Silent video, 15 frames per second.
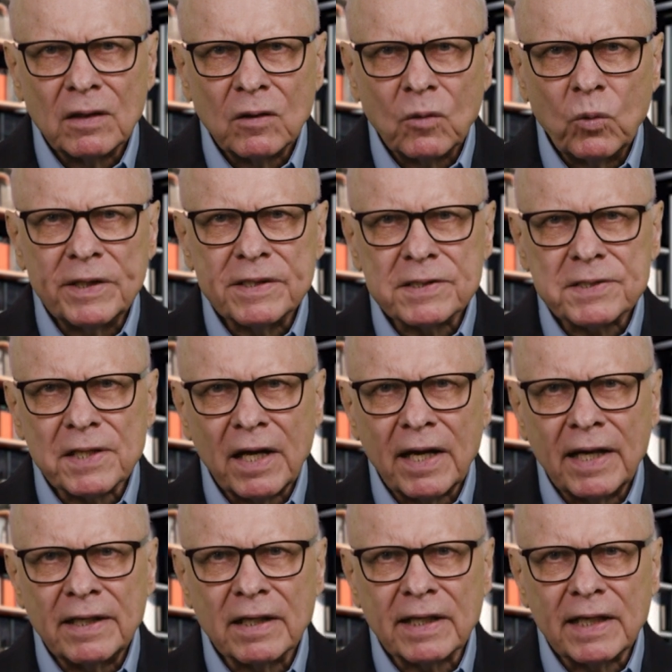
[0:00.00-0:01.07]
We
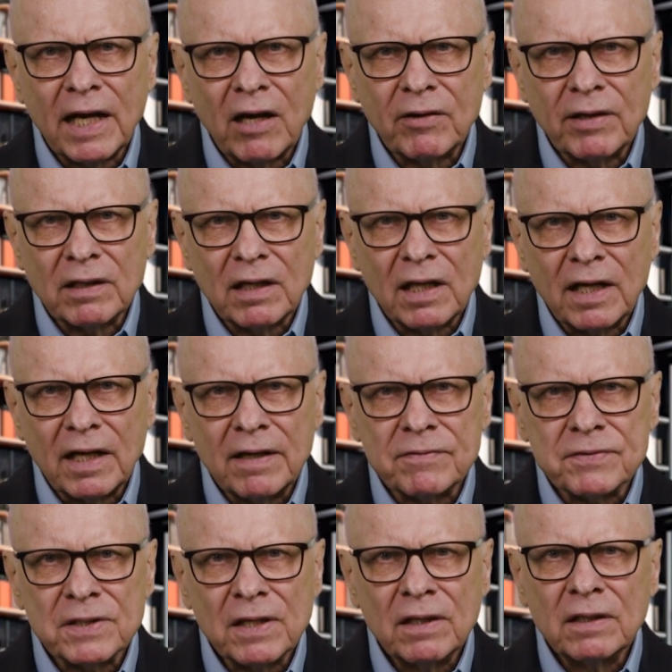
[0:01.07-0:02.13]
assigned accounting
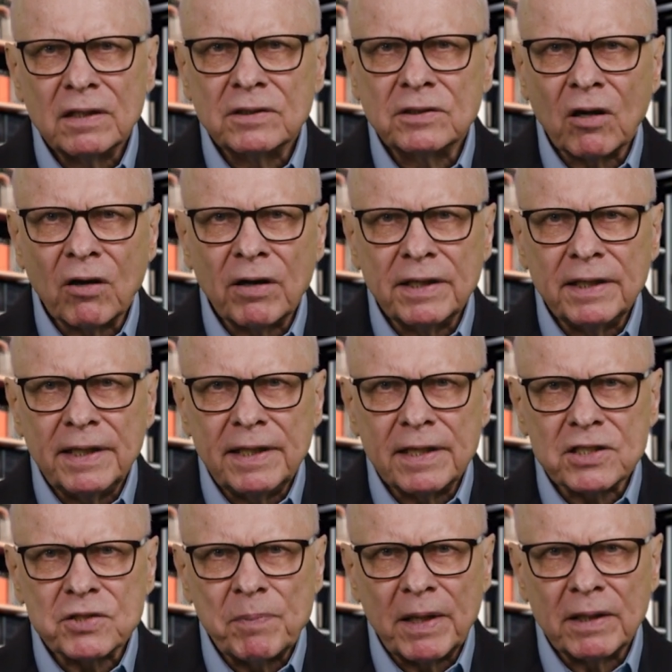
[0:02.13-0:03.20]
lives to R&D
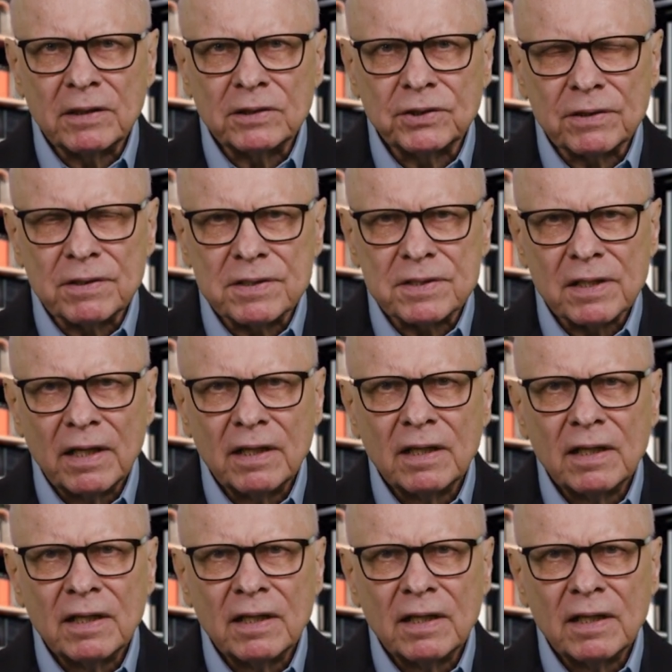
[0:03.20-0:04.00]
expenditures,